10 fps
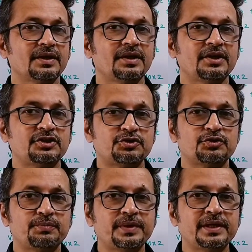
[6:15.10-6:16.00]
it
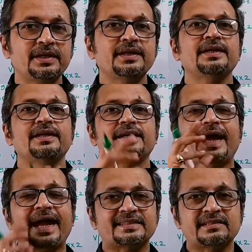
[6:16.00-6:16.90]
should be
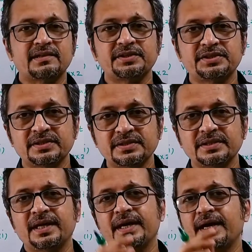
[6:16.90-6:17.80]
acceleration
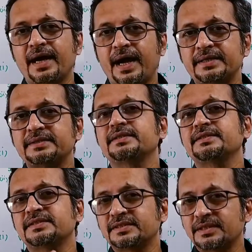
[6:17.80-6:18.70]
at
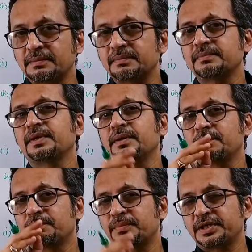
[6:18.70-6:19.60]
some
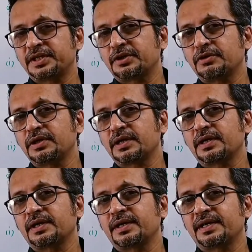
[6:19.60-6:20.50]
particular
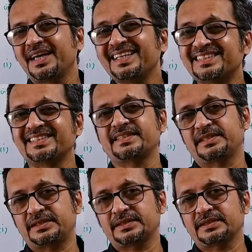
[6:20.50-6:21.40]
instant.
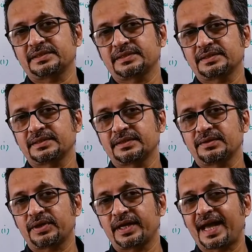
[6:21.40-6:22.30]

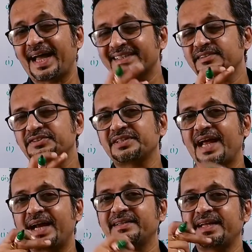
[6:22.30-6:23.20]
Okay, acceleration
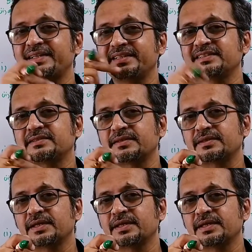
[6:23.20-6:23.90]
at that instant.